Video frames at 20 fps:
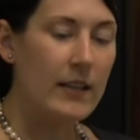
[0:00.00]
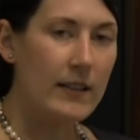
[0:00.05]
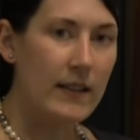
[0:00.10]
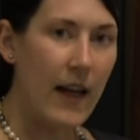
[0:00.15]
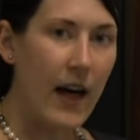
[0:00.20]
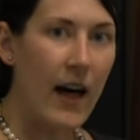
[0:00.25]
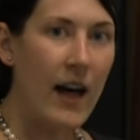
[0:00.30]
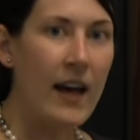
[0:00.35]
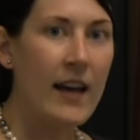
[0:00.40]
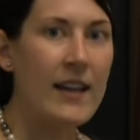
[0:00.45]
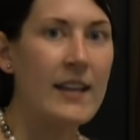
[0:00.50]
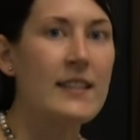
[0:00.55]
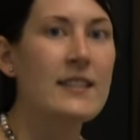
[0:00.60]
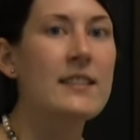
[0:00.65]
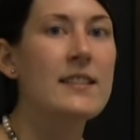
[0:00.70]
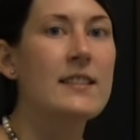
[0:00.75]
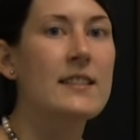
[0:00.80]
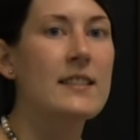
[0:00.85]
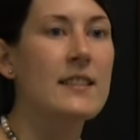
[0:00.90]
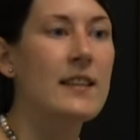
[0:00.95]

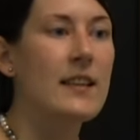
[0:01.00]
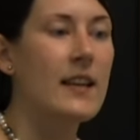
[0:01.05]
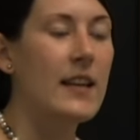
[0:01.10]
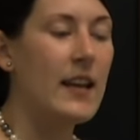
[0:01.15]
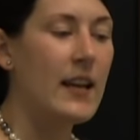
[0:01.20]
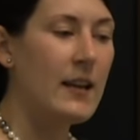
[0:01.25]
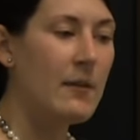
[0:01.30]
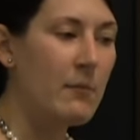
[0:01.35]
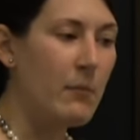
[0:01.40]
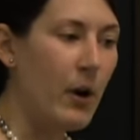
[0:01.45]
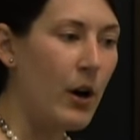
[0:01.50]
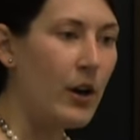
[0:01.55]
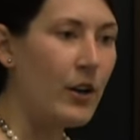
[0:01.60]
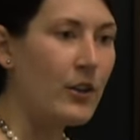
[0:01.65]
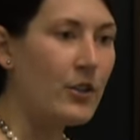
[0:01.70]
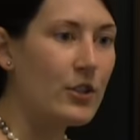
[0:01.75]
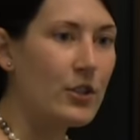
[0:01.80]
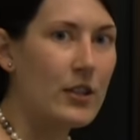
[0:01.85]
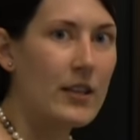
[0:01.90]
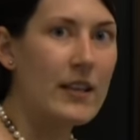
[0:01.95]
lines and
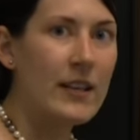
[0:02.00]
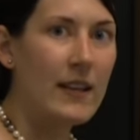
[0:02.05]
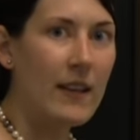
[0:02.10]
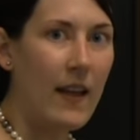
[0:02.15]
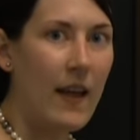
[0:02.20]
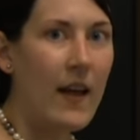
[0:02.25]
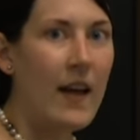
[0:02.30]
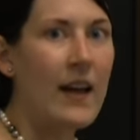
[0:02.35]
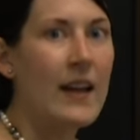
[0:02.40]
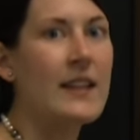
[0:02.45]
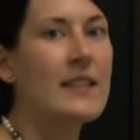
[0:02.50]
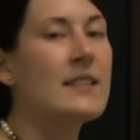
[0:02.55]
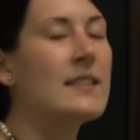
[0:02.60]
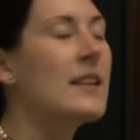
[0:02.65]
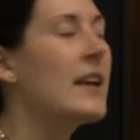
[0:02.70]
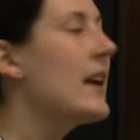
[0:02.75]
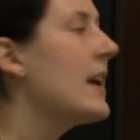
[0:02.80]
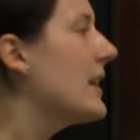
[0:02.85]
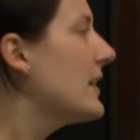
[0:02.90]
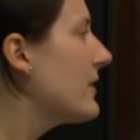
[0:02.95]
march in
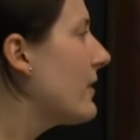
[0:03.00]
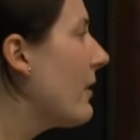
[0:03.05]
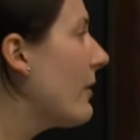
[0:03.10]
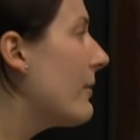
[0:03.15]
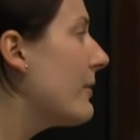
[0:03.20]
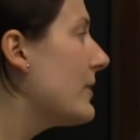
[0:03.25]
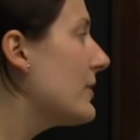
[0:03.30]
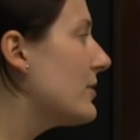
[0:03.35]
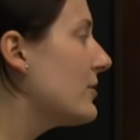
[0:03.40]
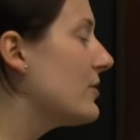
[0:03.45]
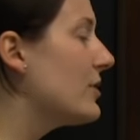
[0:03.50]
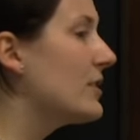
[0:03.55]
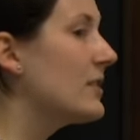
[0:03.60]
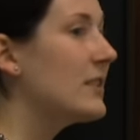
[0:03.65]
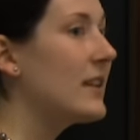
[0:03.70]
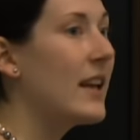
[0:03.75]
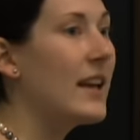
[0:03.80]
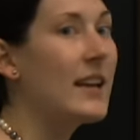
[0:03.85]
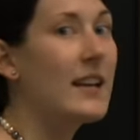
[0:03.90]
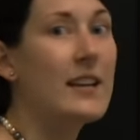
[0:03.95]
lines. So it was
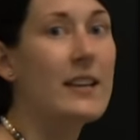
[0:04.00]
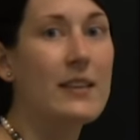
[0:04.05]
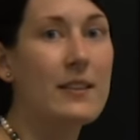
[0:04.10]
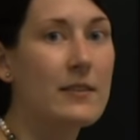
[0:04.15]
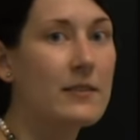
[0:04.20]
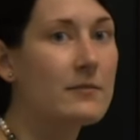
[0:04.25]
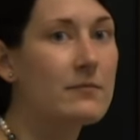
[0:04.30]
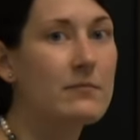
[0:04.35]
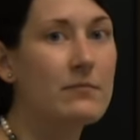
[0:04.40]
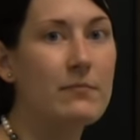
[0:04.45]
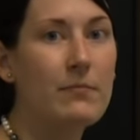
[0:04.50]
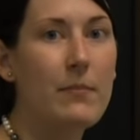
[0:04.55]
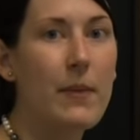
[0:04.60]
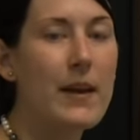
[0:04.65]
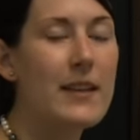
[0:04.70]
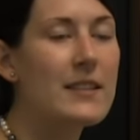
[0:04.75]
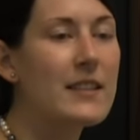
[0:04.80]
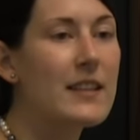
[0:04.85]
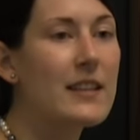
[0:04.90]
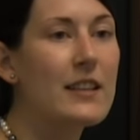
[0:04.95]
just like
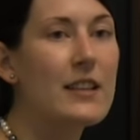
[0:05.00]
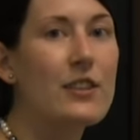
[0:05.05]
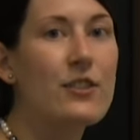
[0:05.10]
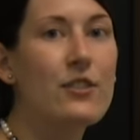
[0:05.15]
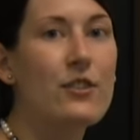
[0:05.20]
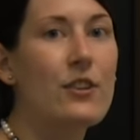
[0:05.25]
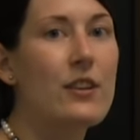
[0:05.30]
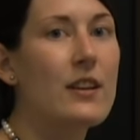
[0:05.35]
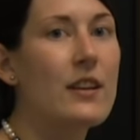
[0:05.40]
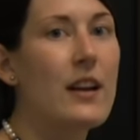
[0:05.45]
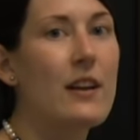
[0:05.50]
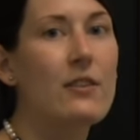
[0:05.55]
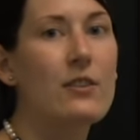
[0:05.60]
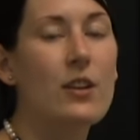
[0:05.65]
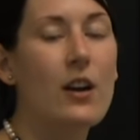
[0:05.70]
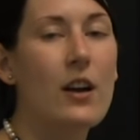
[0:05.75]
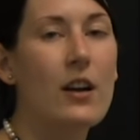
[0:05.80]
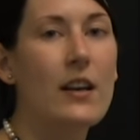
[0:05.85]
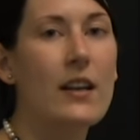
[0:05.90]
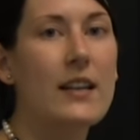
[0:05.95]
basically shooting down
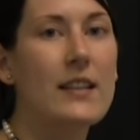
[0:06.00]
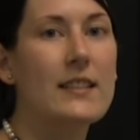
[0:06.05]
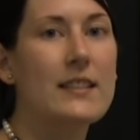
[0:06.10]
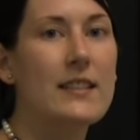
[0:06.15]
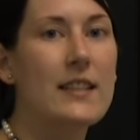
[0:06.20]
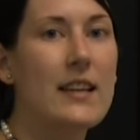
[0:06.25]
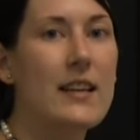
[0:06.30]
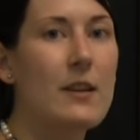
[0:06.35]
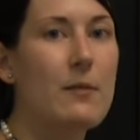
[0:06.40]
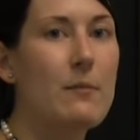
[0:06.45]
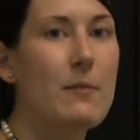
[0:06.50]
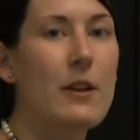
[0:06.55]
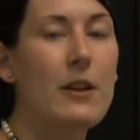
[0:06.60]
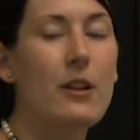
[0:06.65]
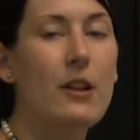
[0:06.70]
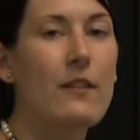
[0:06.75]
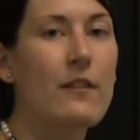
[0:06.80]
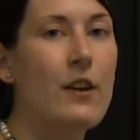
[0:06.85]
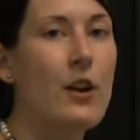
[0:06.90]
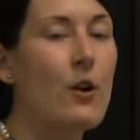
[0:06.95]
targets in the
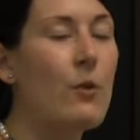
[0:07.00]
middle of